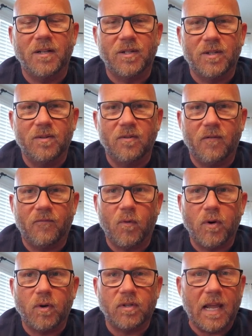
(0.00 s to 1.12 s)
to do for
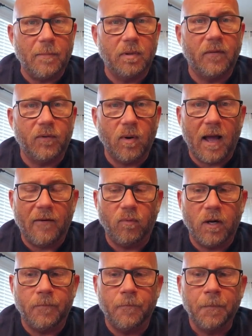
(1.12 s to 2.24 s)
your table if you have
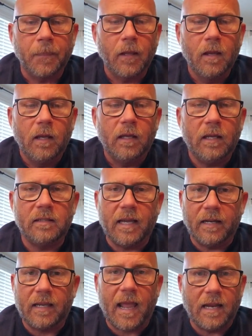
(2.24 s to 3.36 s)
one is get
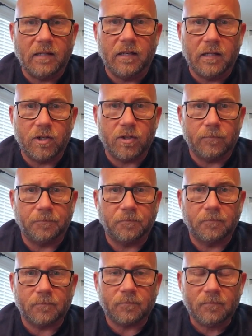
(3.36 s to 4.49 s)
a candy dish.
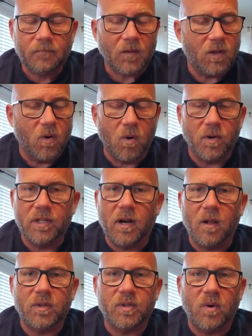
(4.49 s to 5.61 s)
Go to the
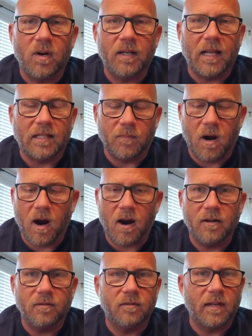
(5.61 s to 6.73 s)
dollar store, get some
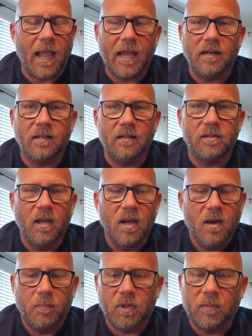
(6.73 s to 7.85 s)
hard candies,
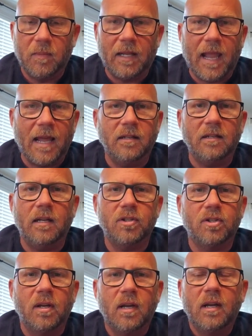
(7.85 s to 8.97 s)
put them in a candy
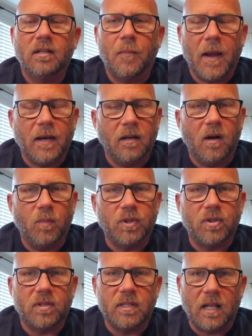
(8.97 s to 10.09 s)
dish. Depending on what
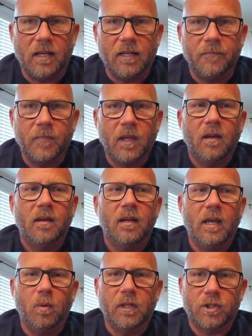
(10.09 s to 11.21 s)
you're selling, it
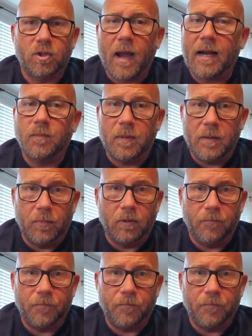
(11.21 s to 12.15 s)
will attract people.